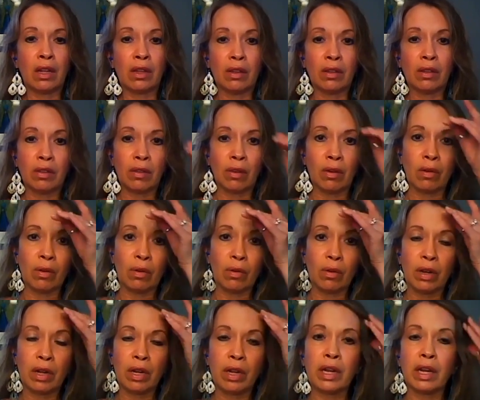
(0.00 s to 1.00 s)
So
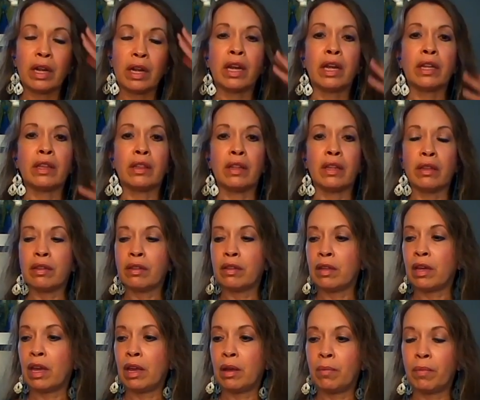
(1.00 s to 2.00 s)
at this
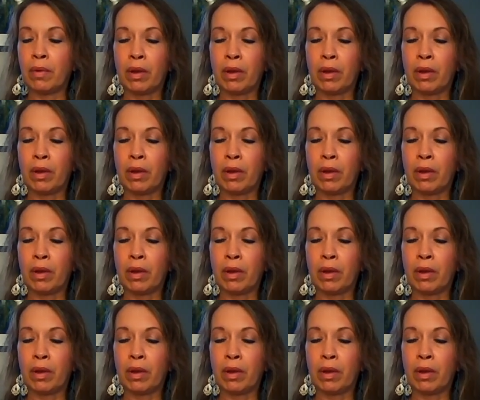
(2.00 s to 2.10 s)
time,